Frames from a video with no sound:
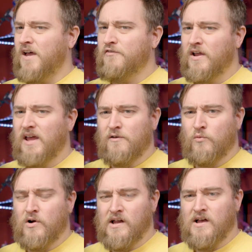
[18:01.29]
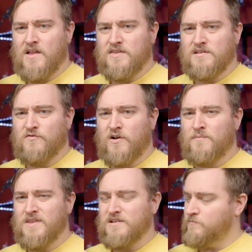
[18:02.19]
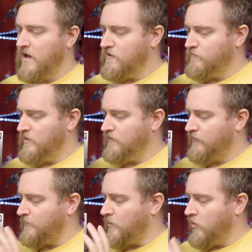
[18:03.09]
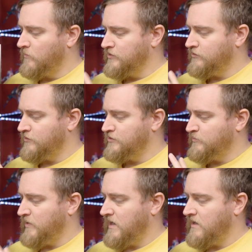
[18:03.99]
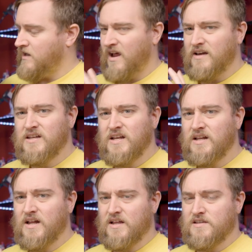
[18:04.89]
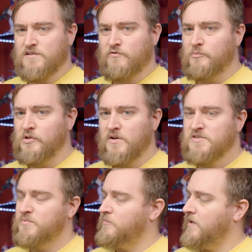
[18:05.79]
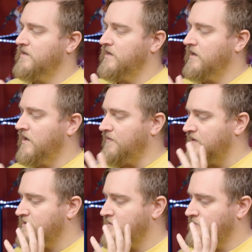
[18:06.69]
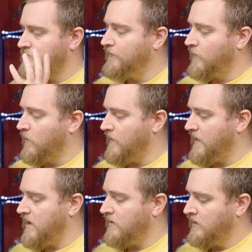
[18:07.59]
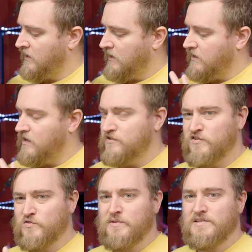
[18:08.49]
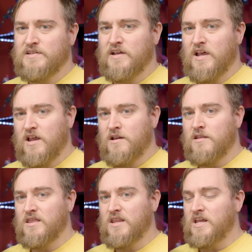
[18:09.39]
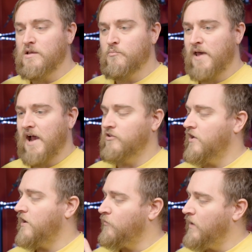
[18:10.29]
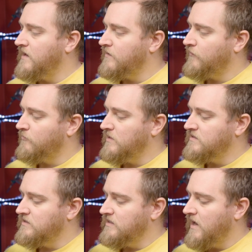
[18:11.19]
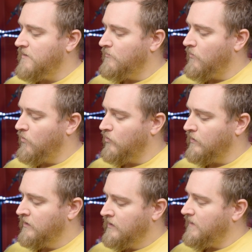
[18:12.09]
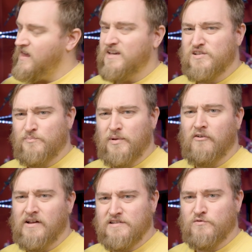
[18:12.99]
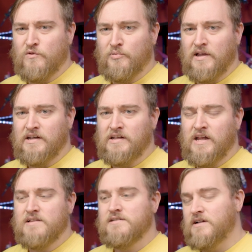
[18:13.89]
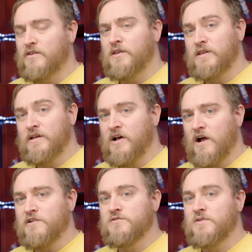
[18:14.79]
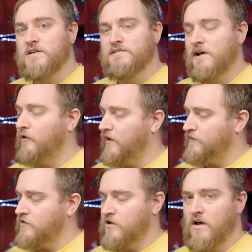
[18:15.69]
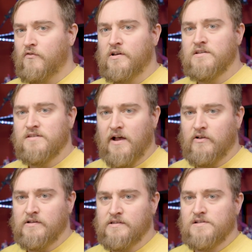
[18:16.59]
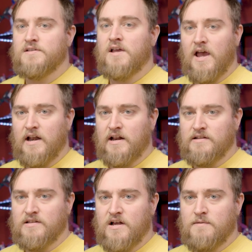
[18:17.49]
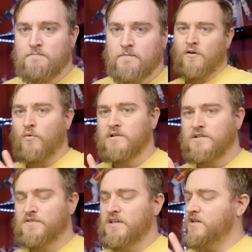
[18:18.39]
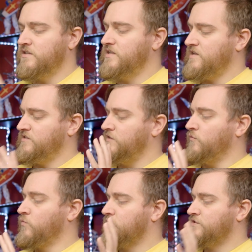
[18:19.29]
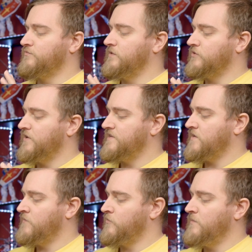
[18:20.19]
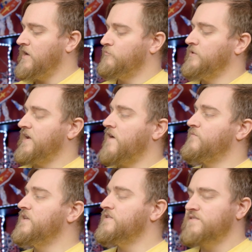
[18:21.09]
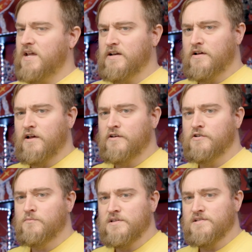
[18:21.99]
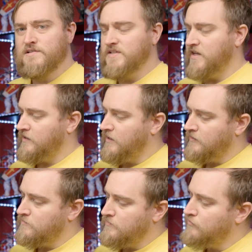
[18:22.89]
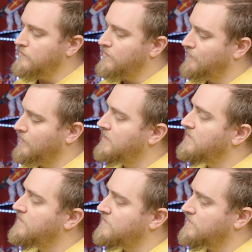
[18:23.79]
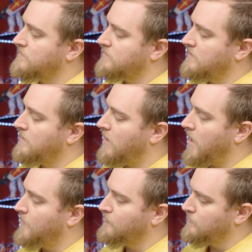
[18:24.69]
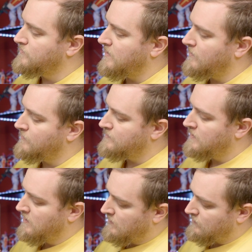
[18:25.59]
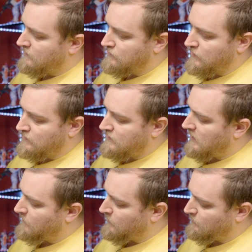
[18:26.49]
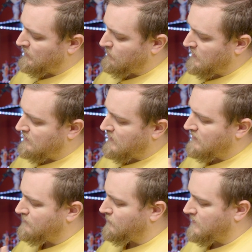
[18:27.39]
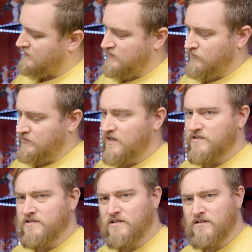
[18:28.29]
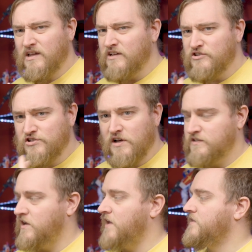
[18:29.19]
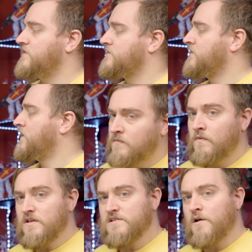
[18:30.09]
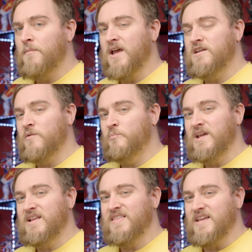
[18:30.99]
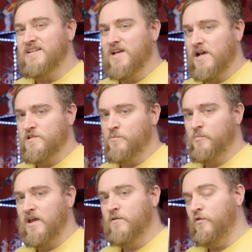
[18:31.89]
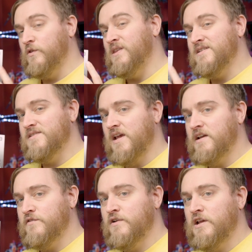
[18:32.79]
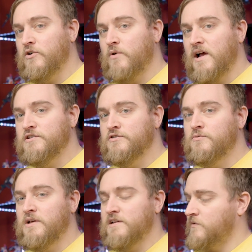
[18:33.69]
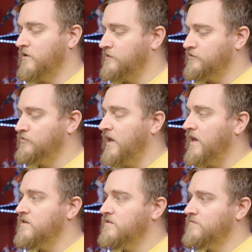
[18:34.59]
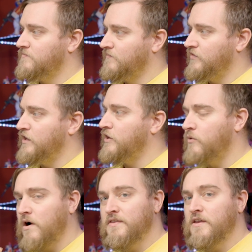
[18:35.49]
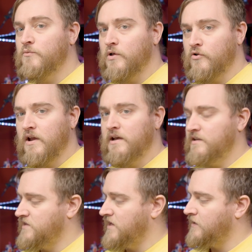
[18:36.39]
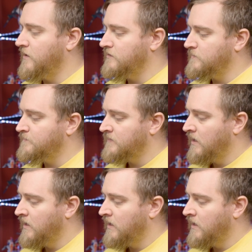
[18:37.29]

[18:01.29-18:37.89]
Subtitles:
I forget where I got this from. This might have been from Omocha, Japan. I didn't get this from USP Bandai. I got this for then. And it's just been sitting in the backlog waiting for me to get more experience with plated kits, and now that the Akatsuki's out, I feel confident tackling this at any time. One of the contested worst real grades ever made, we have the Zeta Gundam. This is Zeta Gundam Unit 3, and this is in Amuro's colors. This just came from Pbandai. I don't know why it's so dusty. I just got this. This might be the test bed for the Zeta video I do, because I'm going to do a video on the real grade Zeta Gundam.